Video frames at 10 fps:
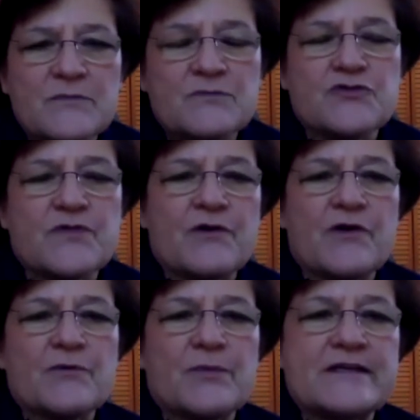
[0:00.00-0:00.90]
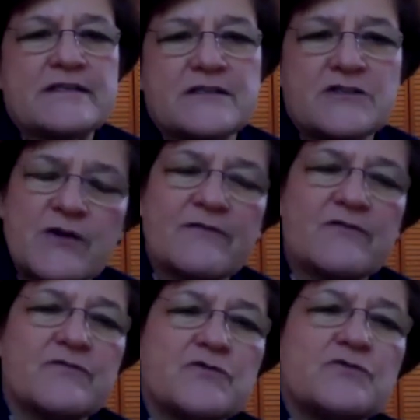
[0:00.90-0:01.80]
sure there are other places. Do you have a
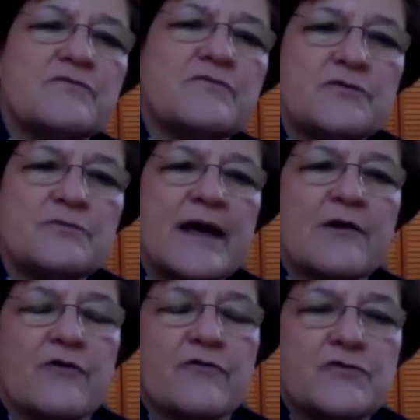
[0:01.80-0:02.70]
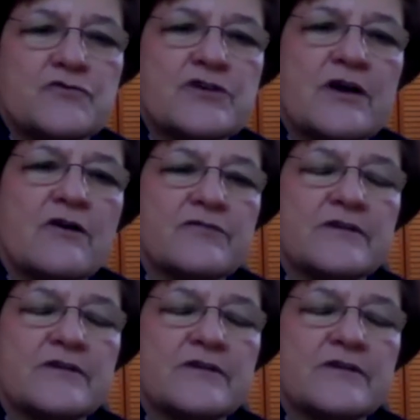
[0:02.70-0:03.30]
food bank or food shelf